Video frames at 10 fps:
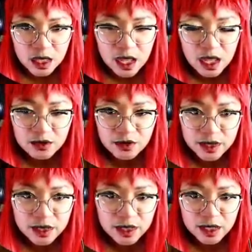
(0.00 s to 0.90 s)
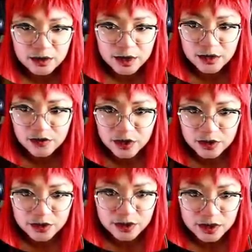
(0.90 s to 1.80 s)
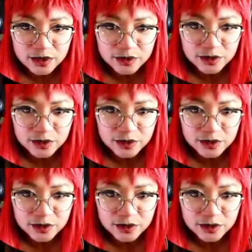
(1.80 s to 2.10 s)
I really am confused at this